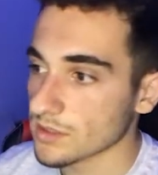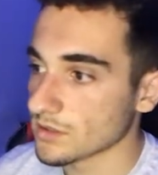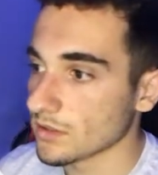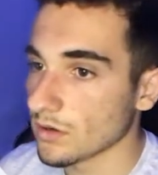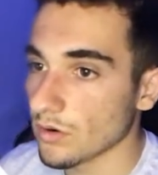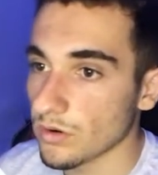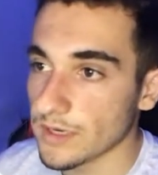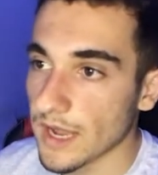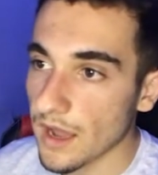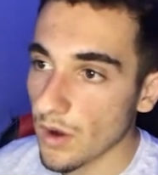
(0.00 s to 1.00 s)
So
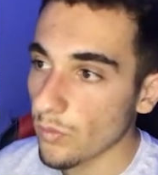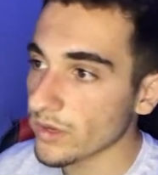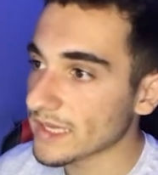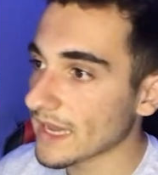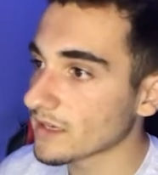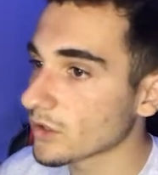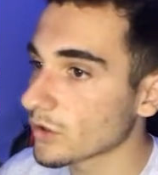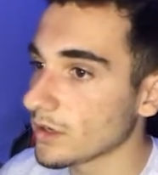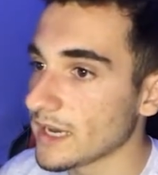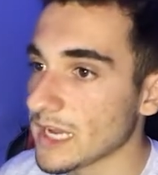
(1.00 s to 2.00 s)
now we can
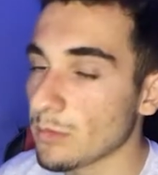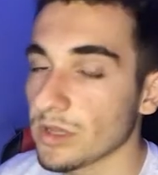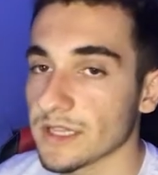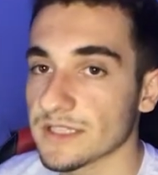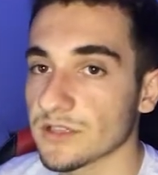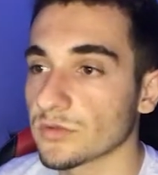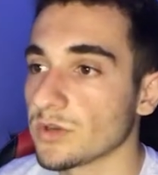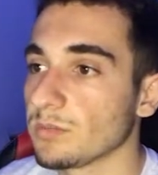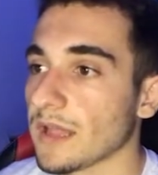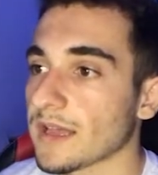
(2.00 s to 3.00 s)
enable instant
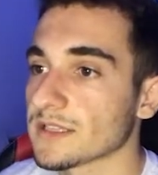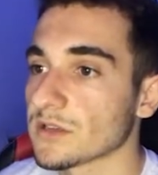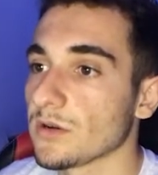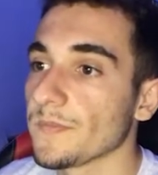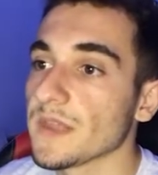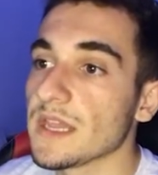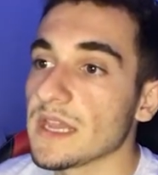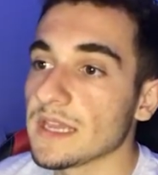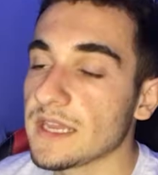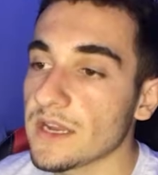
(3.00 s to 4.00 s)
reply. So
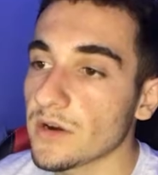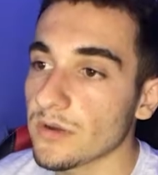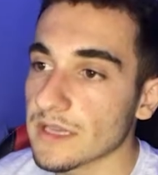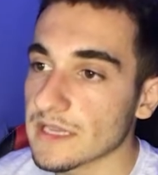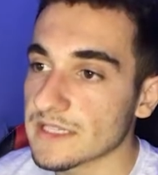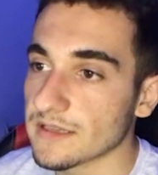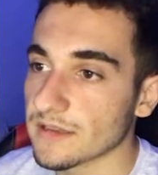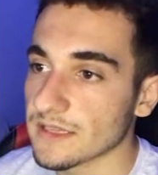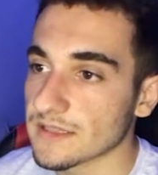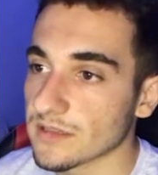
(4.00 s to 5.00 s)
here is
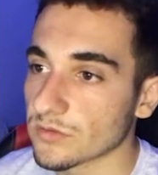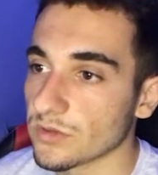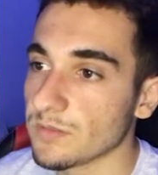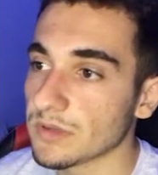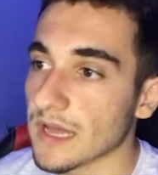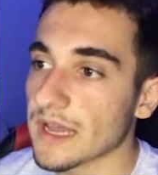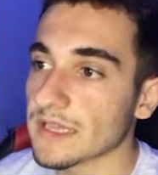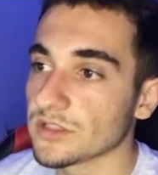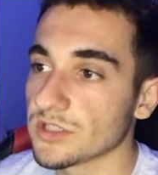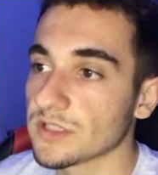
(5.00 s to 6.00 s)
an instant
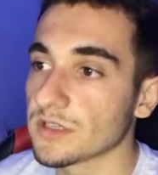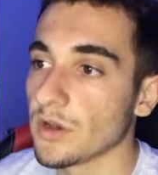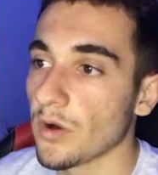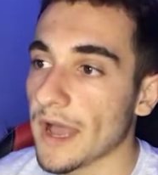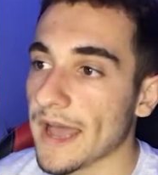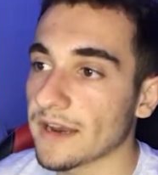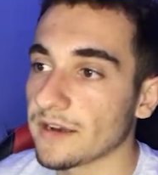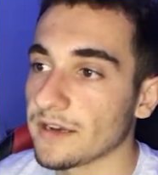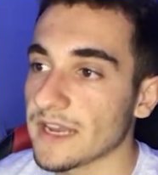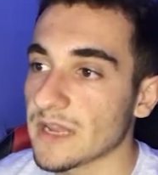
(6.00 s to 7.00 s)
reply. Just go
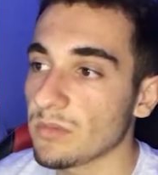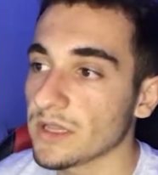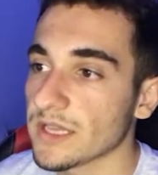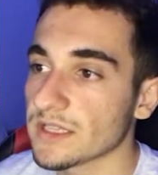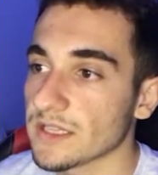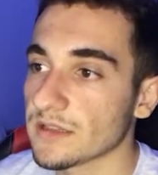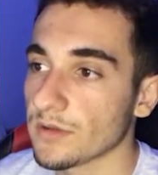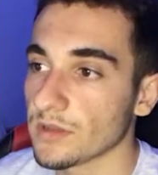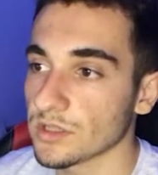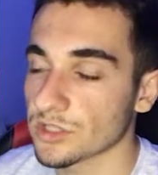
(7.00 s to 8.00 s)
ahead and enable it.
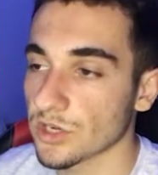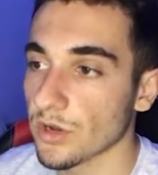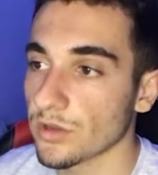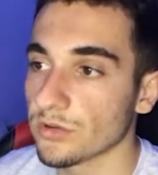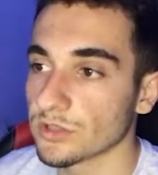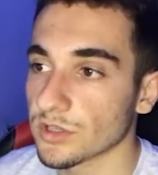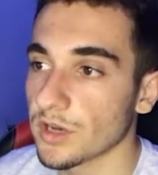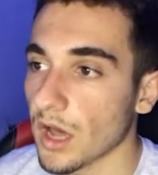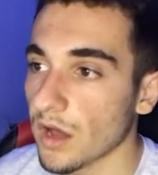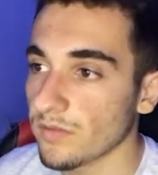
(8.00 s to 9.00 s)
It will show you
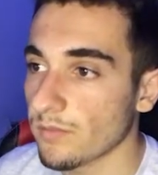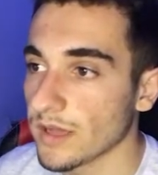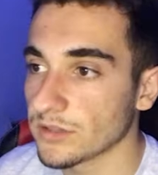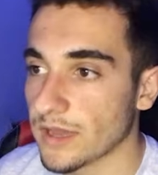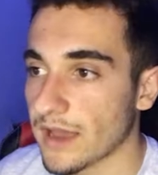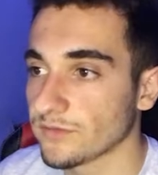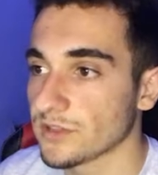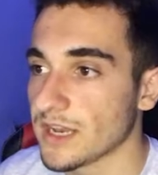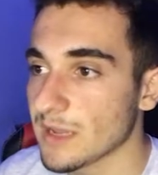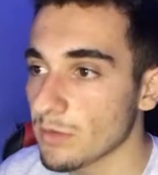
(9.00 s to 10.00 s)
turned off, but you have
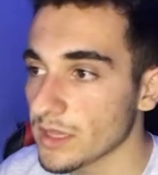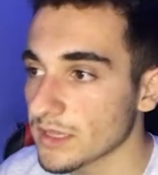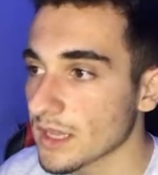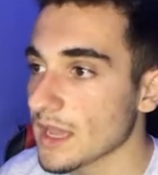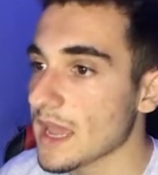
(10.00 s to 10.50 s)
to enable it.